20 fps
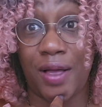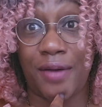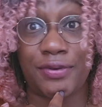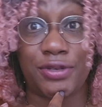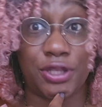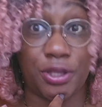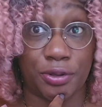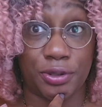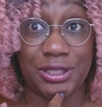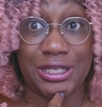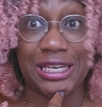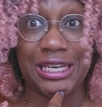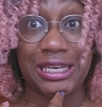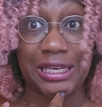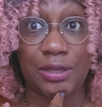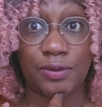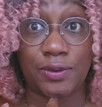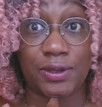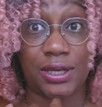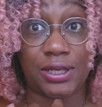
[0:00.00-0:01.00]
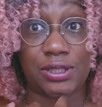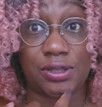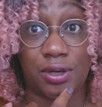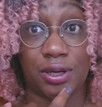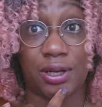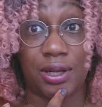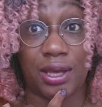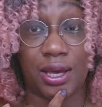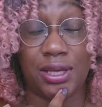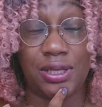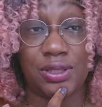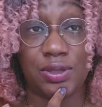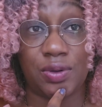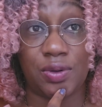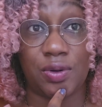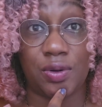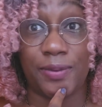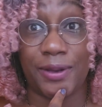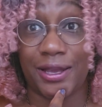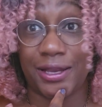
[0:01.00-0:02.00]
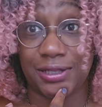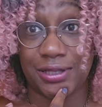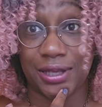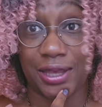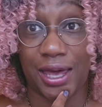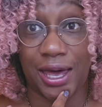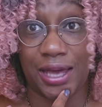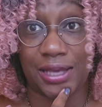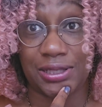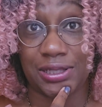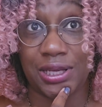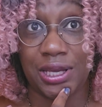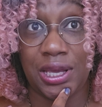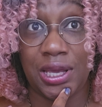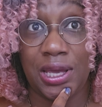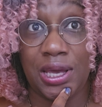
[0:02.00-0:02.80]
I was 13 when I started high school because of that.